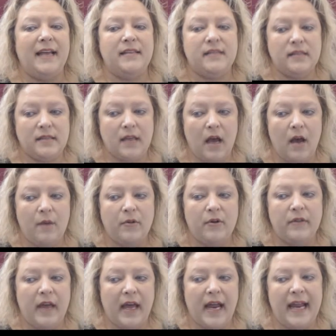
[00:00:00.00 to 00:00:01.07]
sum or
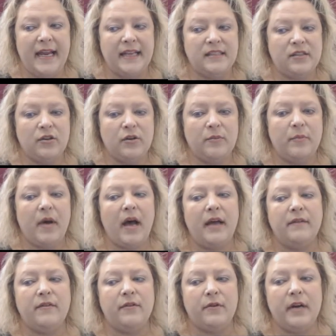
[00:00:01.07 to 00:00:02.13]
that answer
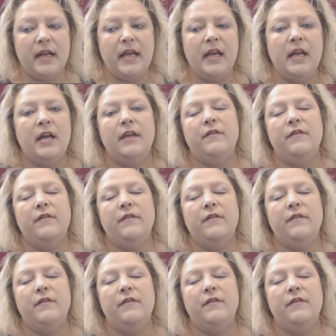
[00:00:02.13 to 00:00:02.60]
by 3,